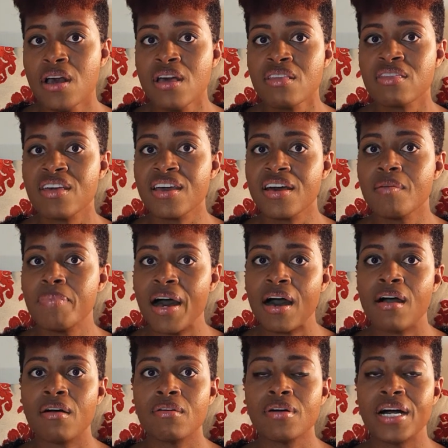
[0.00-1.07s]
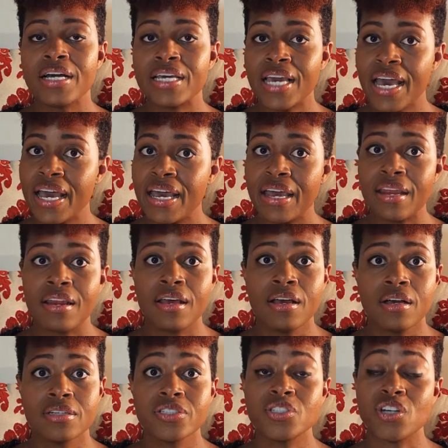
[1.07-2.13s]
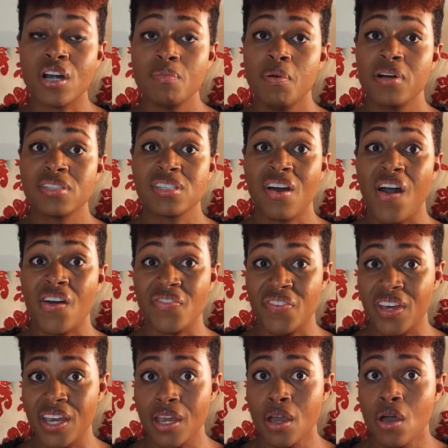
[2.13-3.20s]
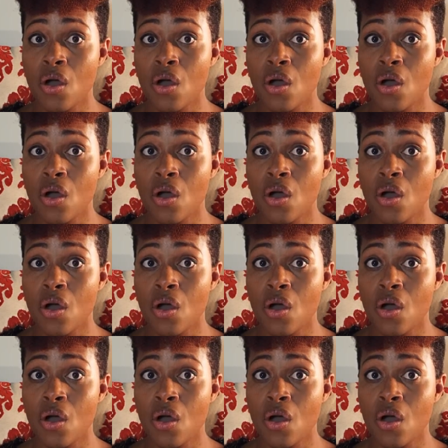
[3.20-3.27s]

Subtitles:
Think about, again, Starbucks coffee.